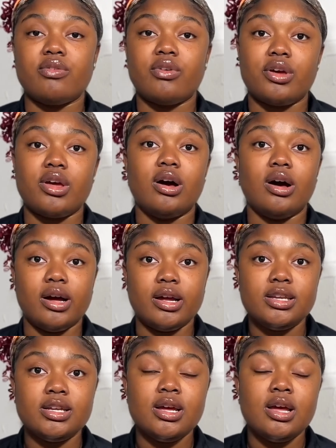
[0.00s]
very
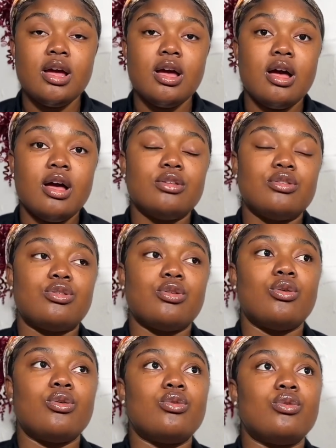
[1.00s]
hard. Yes,